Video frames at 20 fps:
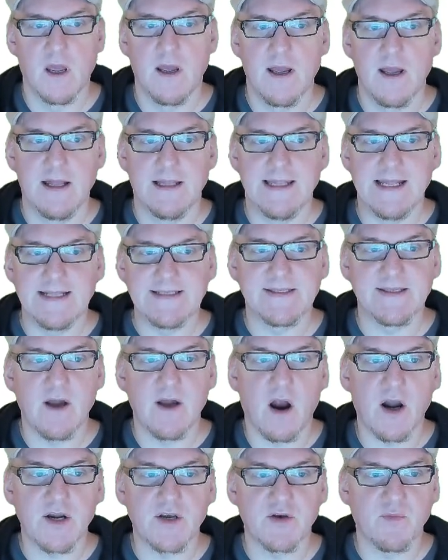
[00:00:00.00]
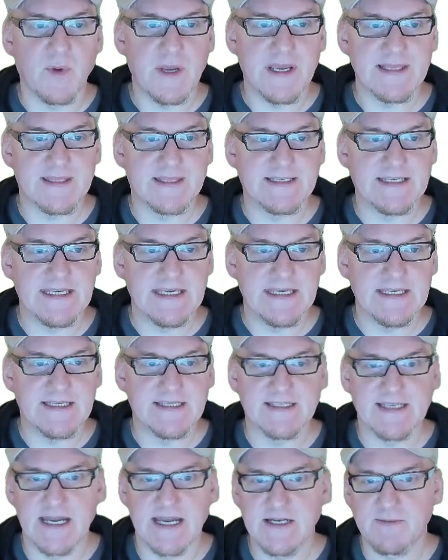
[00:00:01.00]
Let's start with the
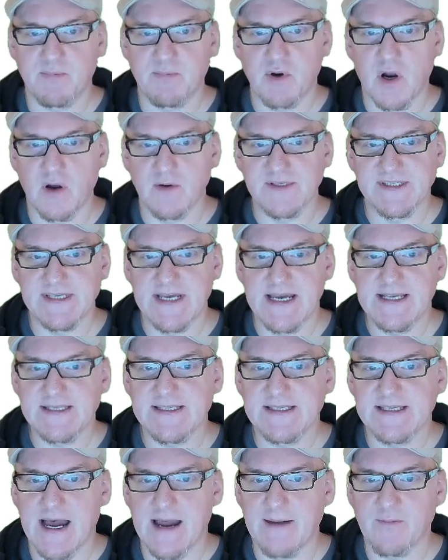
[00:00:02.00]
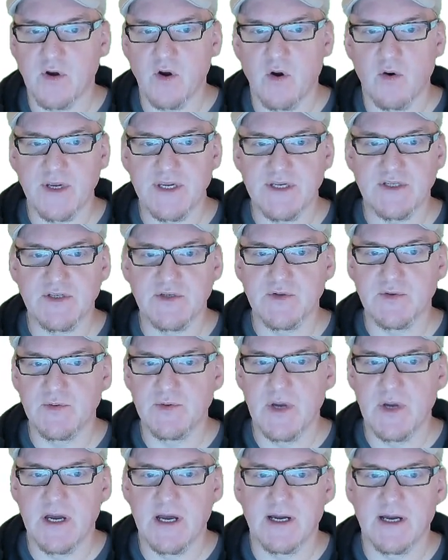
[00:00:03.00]
send process. I'm going
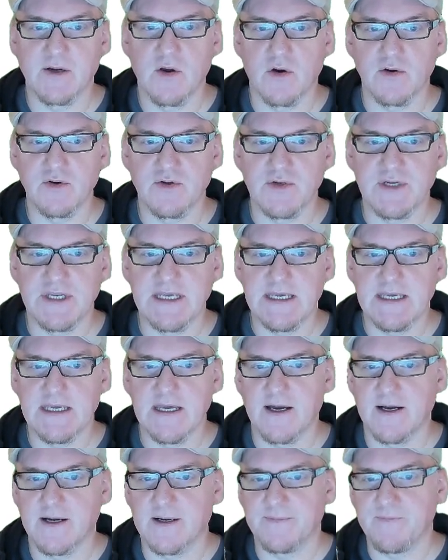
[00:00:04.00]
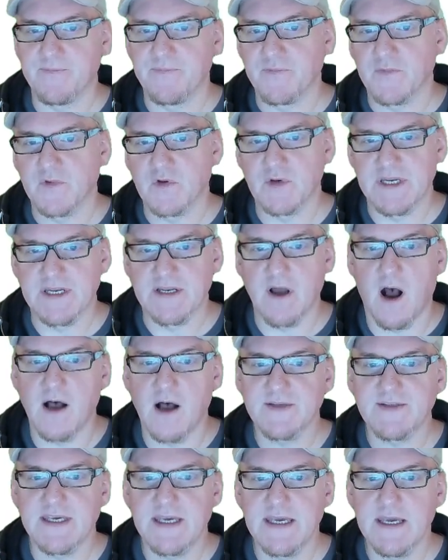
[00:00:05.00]
to go to the
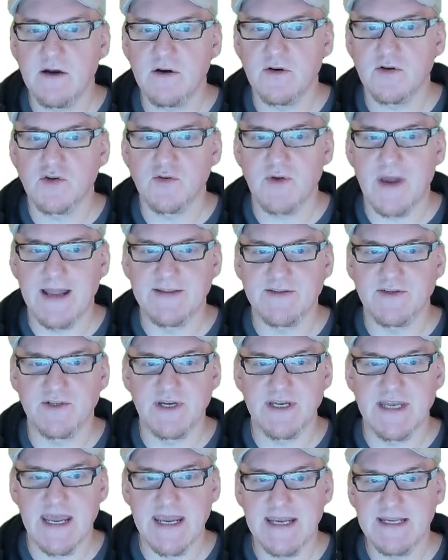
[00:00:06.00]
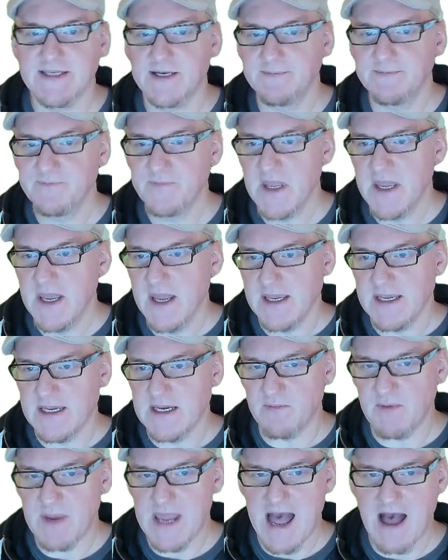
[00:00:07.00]
task here to enter the data.
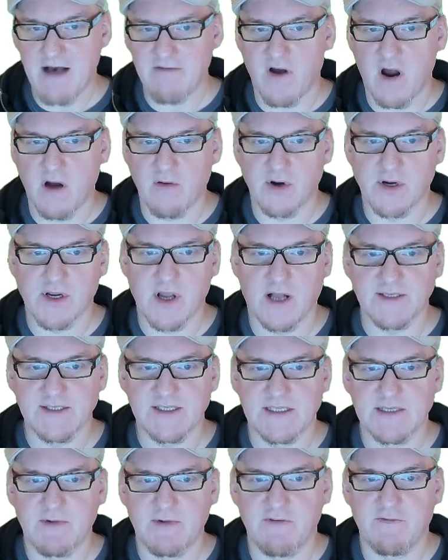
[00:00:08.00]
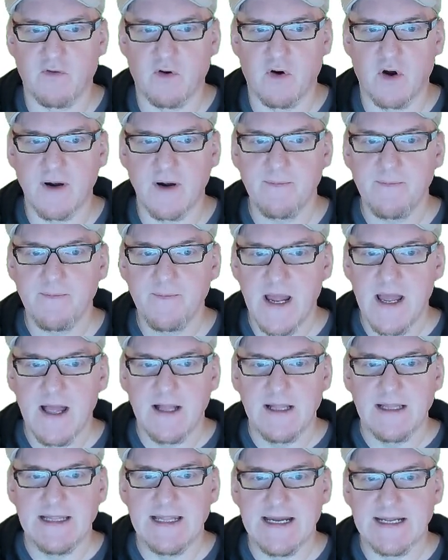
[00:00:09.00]
Here we have our customer form.
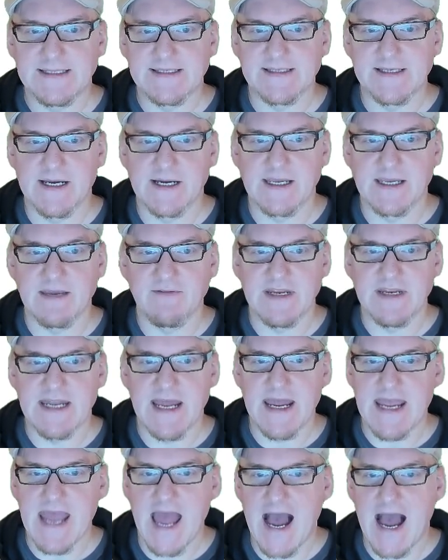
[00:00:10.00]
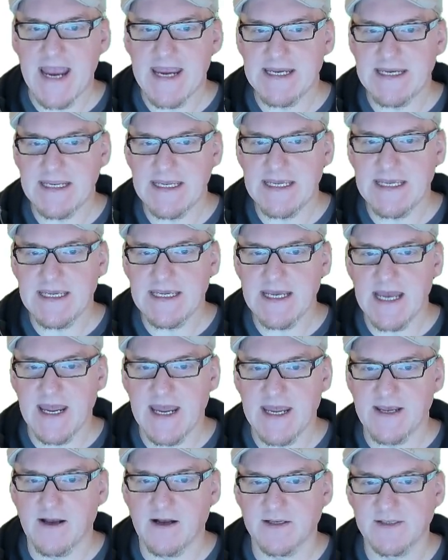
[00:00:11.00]
Let's give it a ID,
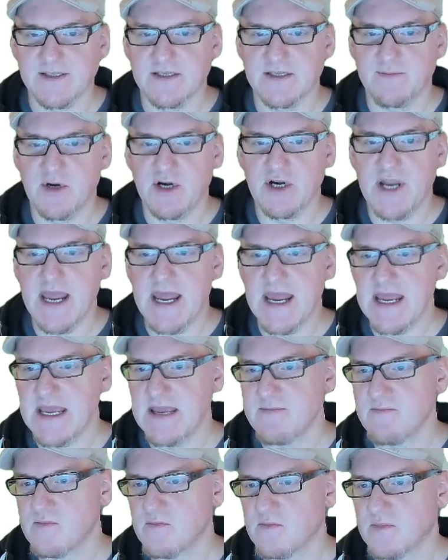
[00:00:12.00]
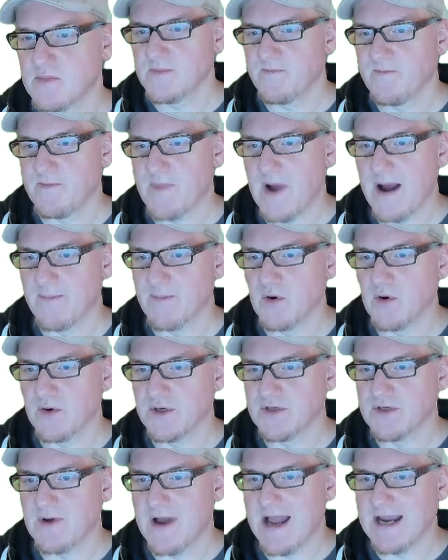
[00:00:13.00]
a customer name. I'm
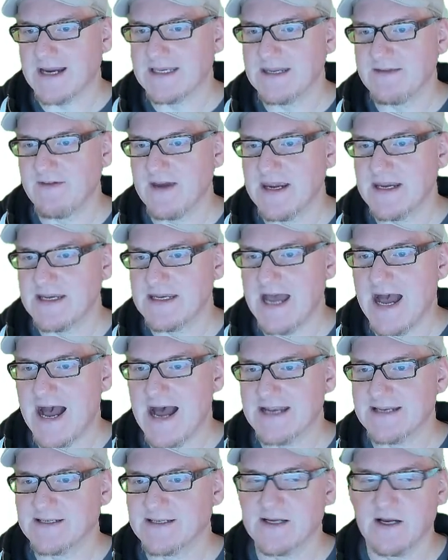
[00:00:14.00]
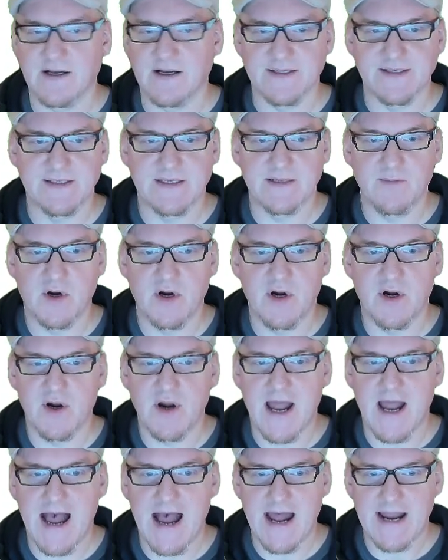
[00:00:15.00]
going to activate that
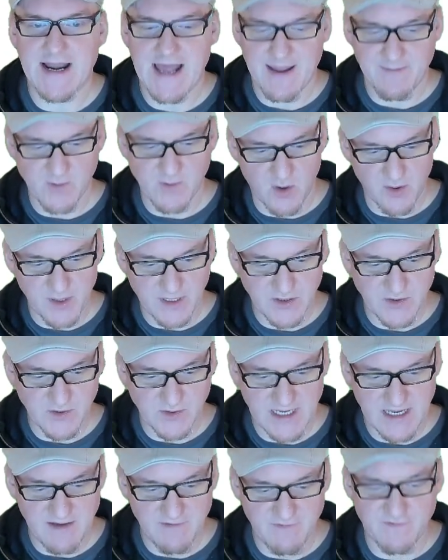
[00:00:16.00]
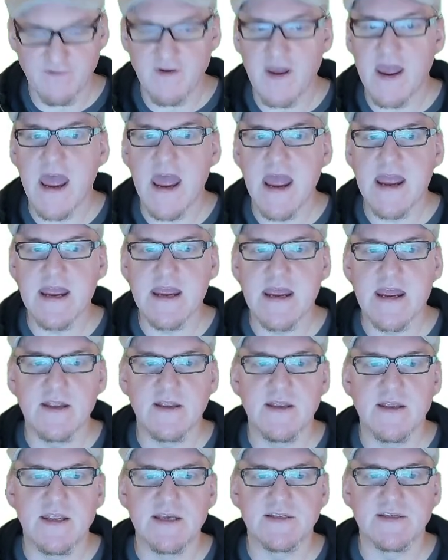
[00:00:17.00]
customer, and I'm going to give a
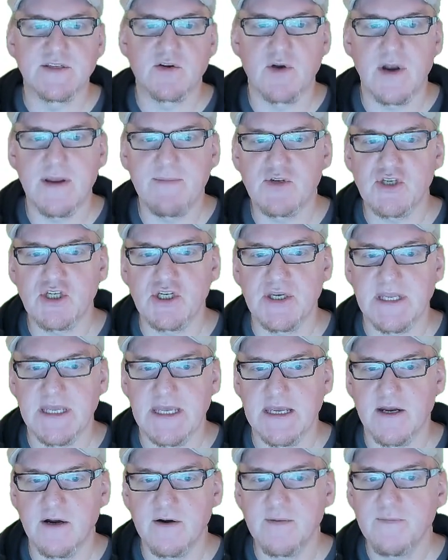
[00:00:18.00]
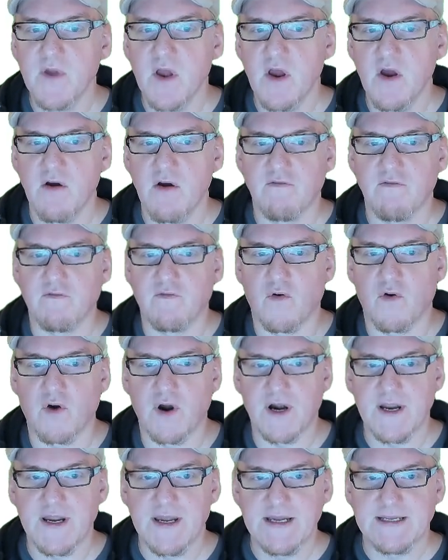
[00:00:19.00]
description here
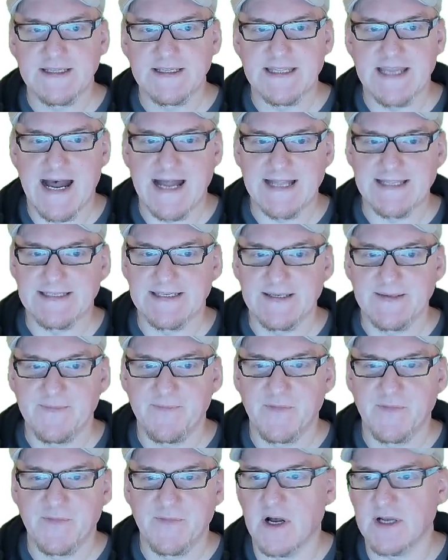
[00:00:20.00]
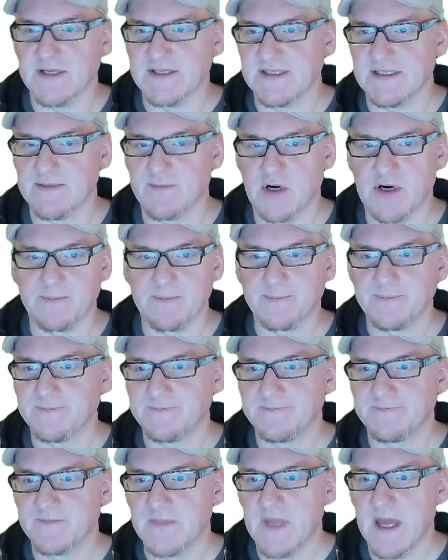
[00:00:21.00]
for that customer.
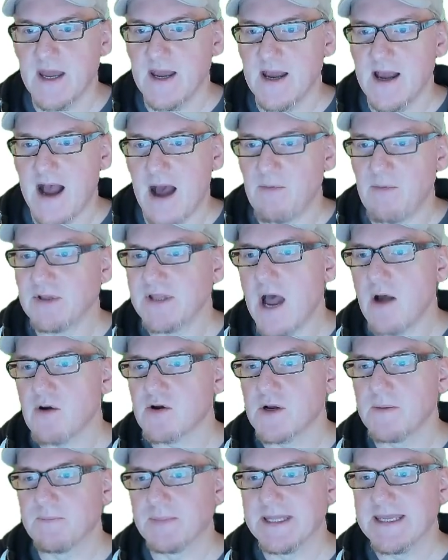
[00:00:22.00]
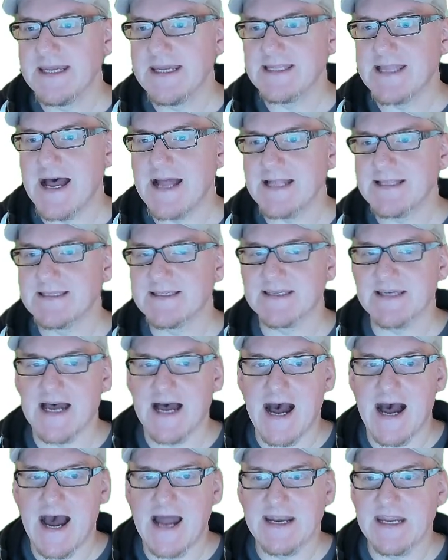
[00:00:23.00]
I will now complete that,
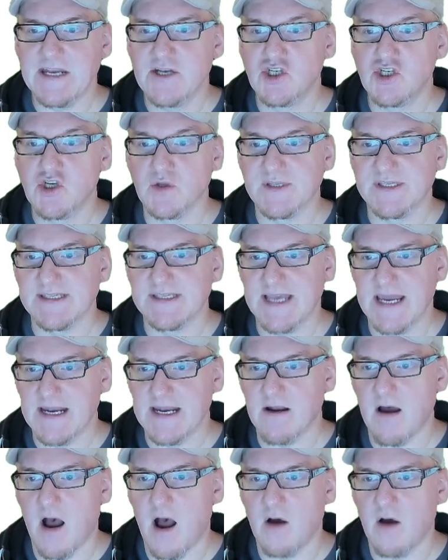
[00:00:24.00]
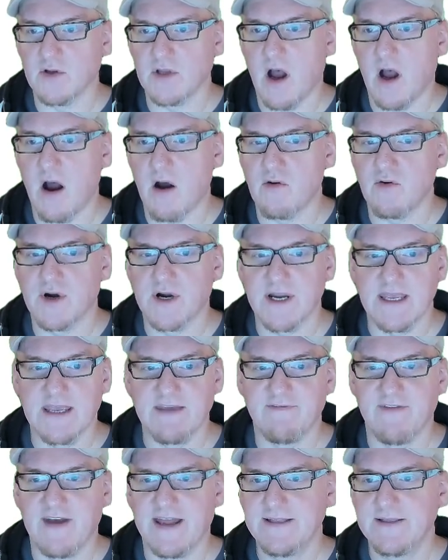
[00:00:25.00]
and it should send out our
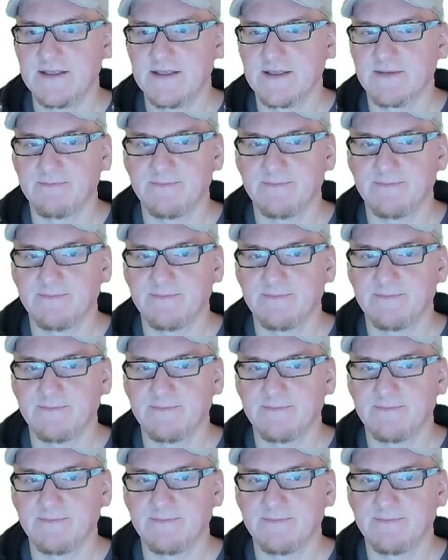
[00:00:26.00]
event.